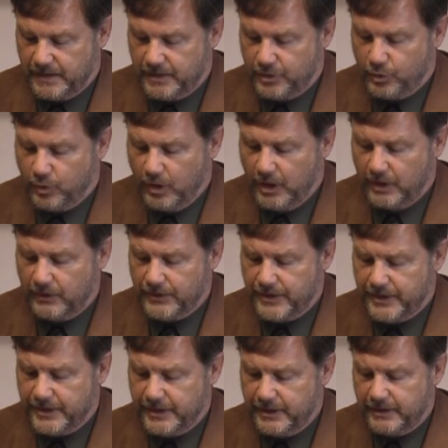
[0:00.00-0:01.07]
And while
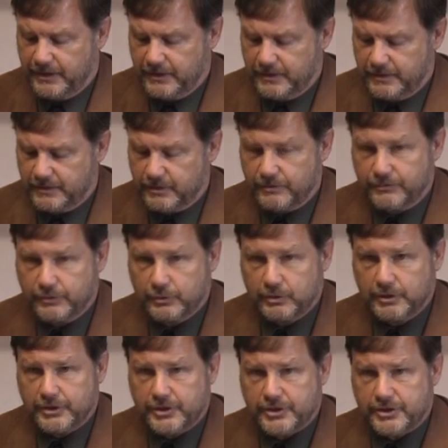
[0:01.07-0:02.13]
they, the
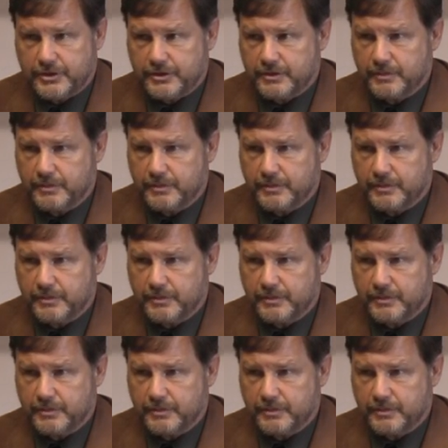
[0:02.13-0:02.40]
foolish